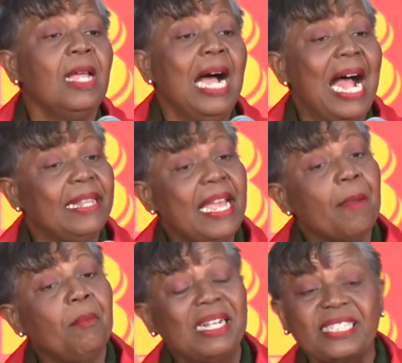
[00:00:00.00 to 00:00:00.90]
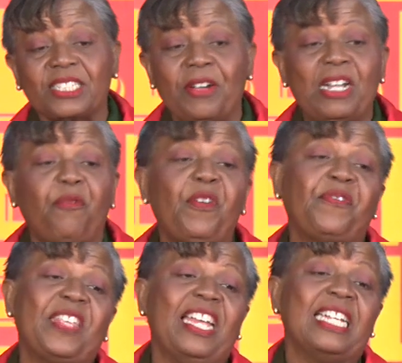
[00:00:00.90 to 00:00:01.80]
and they're mustering a
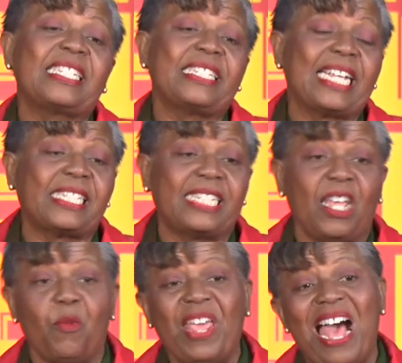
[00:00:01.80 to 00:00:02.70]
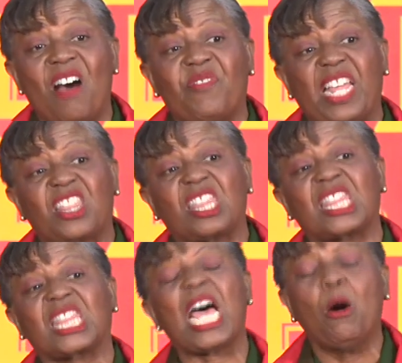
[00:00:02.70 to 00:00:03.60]
50 and a 60. We have the
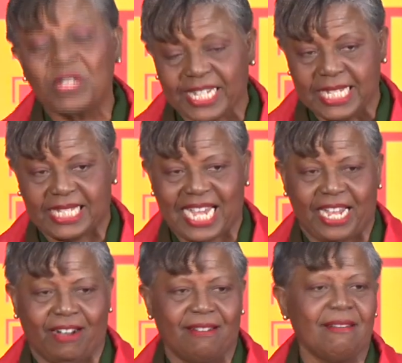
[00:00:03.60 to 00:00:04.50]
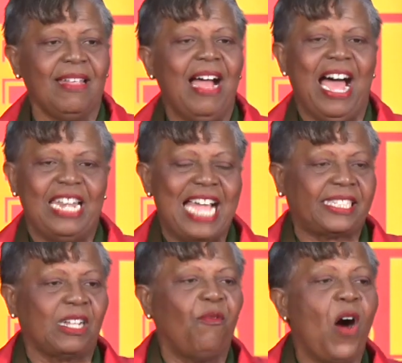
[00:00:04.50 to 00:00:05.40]
thousands here at
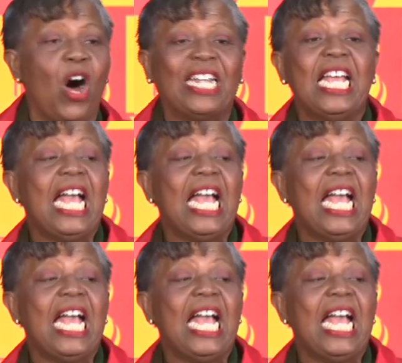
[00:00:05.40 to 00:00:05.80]
Lester Vaughan,